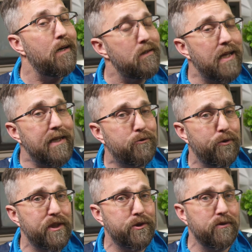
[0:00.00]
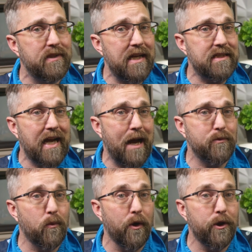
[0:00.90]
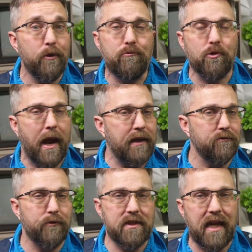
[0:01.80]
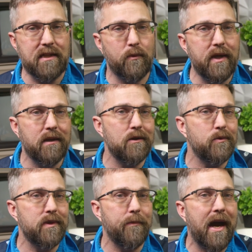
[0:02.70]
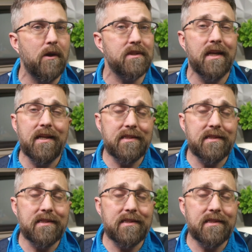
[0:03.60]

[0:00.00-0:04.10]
Unlike traditional desktops where you drag and resize windows with a mouse,